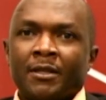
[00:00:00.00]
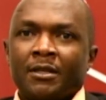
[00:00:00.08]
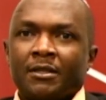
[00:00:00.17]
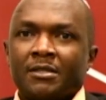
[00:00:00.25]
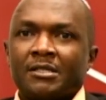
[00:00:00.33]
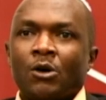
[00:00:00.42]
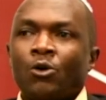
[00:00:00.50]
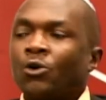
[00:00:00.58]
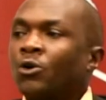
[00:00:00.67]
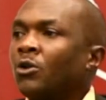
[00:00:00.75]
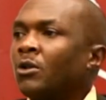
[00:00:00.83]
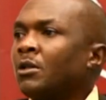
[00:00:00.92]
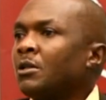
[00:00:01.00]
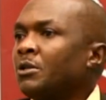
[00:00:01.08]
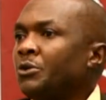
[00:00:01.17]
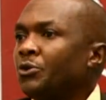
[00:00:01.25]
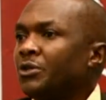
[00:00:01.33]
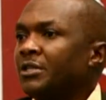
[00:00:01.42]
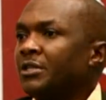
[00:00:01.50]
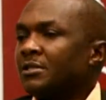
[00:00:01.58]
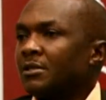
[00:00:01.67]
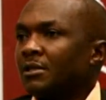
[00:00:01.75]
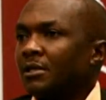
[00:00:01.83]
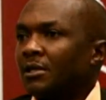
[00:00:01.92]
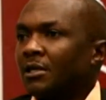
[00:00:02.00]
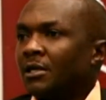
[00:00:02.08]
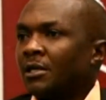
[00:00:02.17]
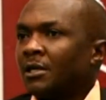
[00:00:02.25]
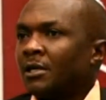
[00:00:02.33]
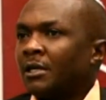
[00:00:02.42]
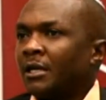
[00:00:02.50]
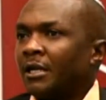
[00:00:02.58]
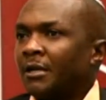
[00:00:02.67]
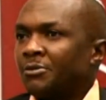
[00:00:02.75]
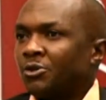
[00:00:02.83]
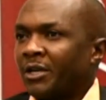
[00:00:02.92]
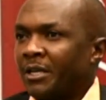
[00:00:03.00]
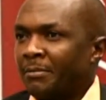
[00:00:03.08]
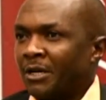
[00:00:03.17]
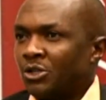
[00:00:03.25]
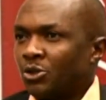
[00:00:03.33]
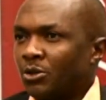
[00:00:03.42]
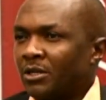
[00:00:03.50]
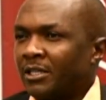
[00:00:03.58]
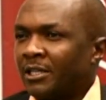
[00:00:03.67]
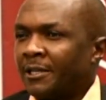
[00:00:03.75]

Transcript: there's a whole unit, and I'm sure he mentioned